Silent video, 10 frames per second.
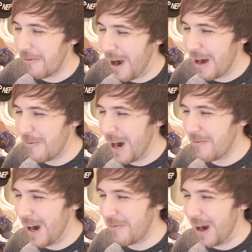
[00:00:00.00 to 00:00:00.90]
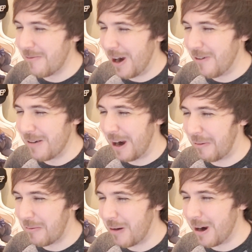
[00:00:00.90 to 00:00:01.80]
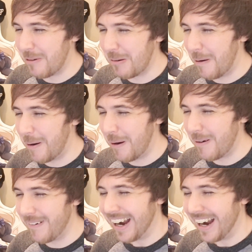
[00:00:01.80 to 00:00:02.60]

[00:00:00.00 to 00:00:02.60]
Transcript: Why? Why? Why? Why? Why? Why? Why? Why? Why? Why? Why? Why? Why? Why? Why?